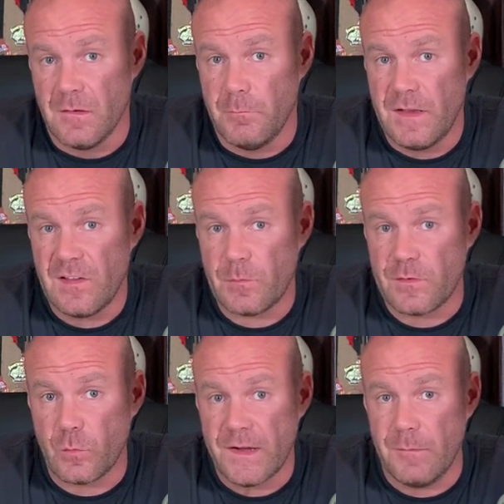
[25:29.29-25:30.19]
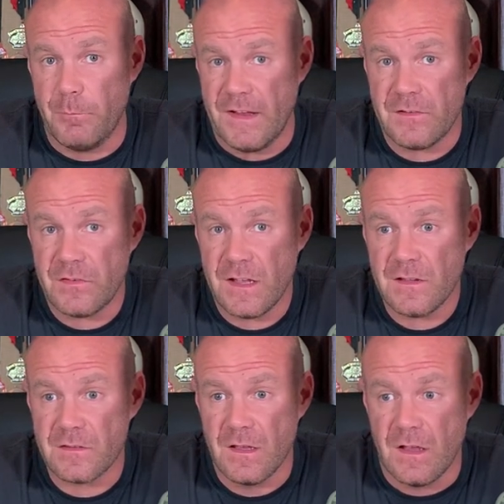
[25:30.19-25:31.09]
minutes between bench
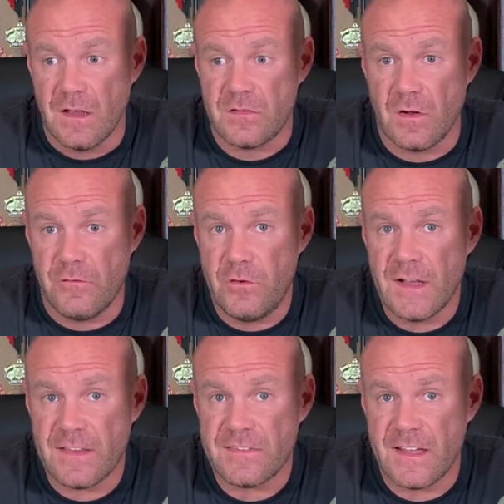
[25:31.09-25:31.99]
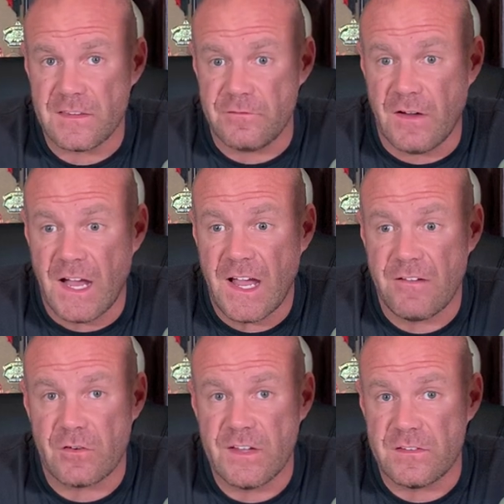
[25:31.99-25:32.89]
sets. So if you got sets of
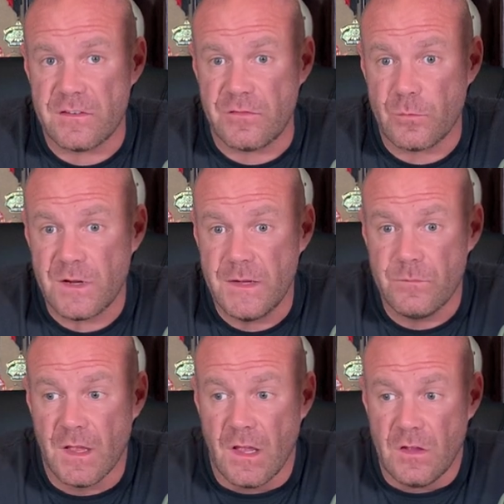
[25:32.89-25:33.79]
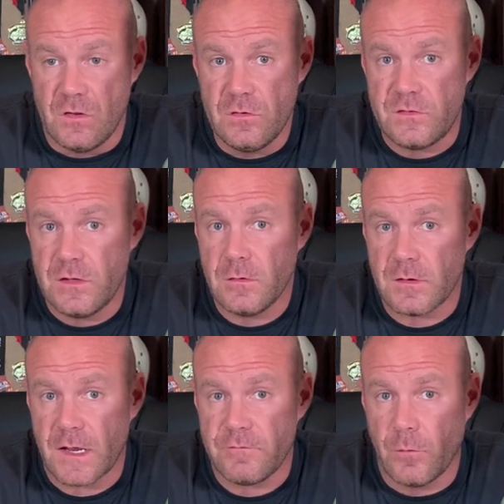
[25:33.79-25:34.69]
5 or sets of 3, you still
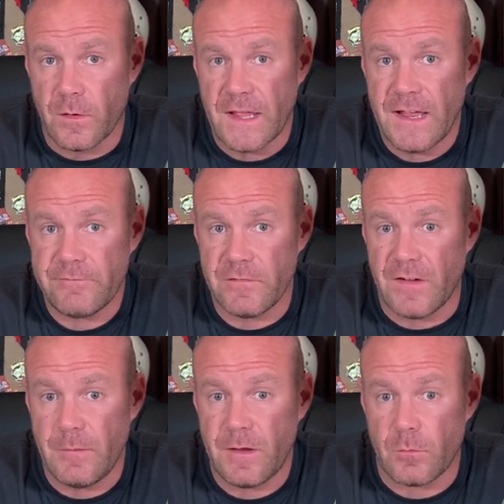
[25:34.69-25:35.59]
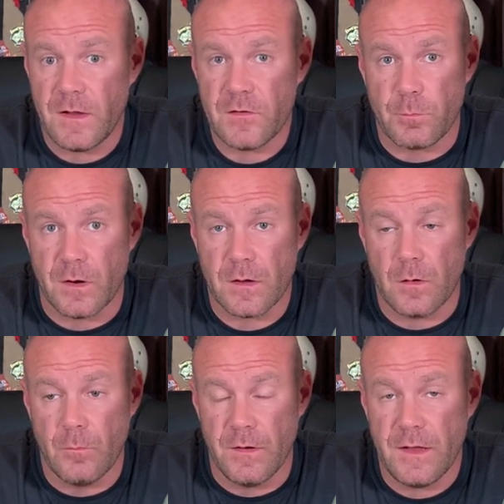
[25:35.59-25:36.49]
got a 4.5 to 5 minute rest break
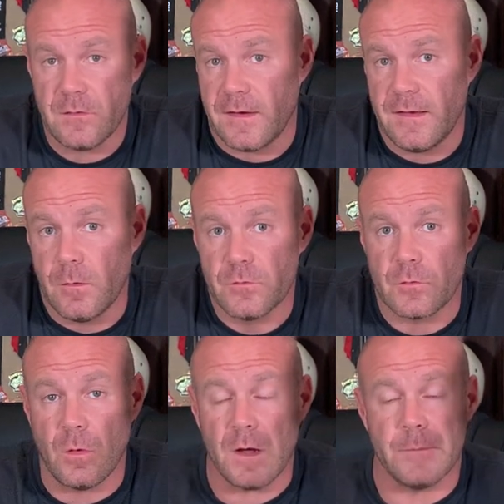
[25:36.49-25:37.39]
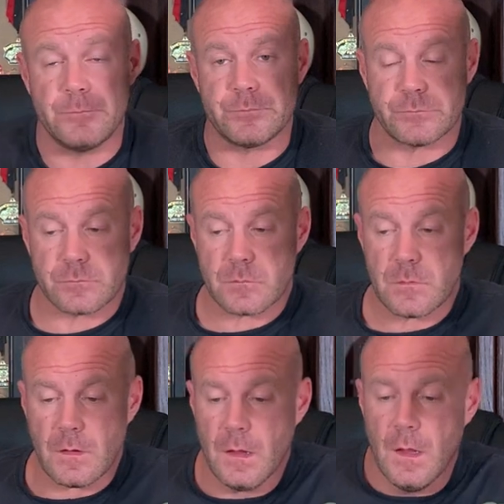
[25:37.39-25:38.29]
on bench and on squat.
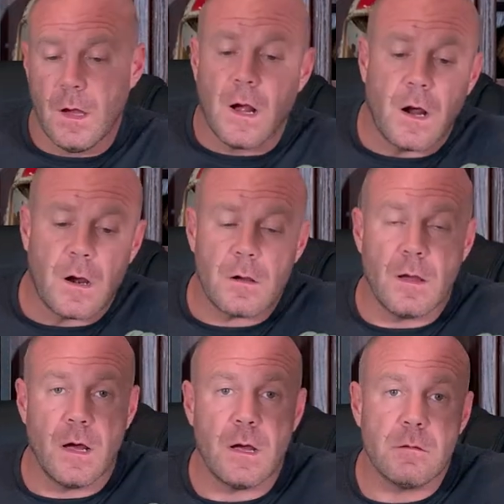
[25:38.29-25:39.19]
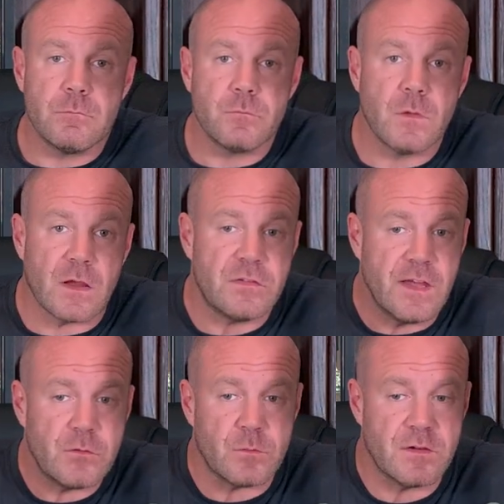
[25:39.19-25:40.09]
Our
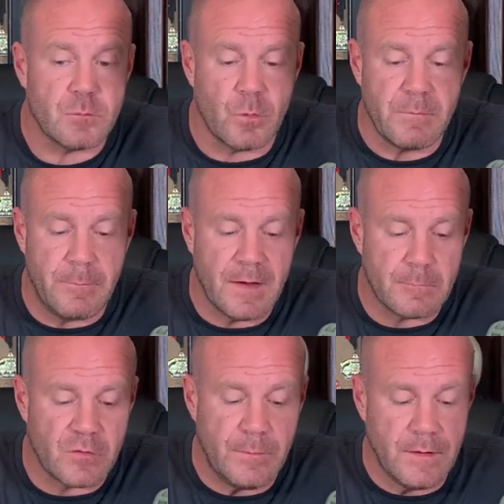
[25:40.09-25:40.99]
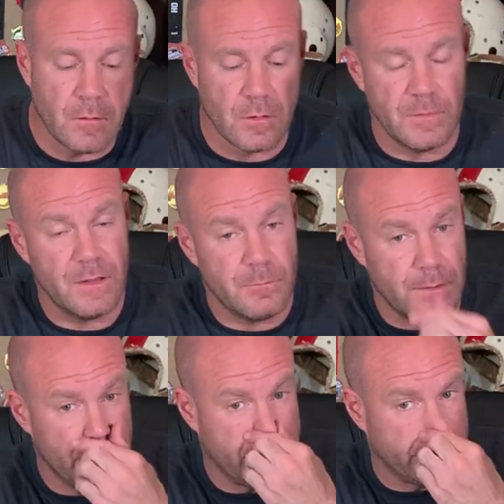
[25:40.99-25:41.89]
accessories, we may pick up the speed a little bit,
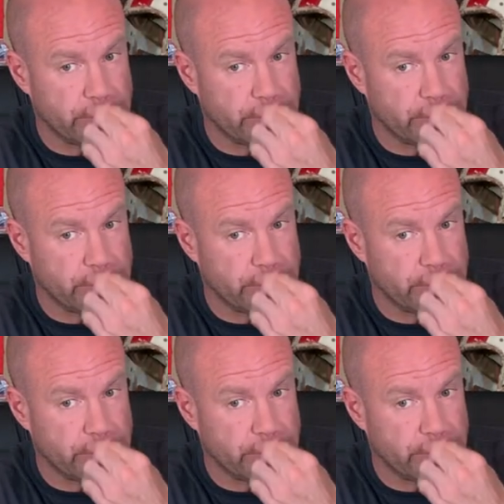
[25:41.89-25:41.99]
but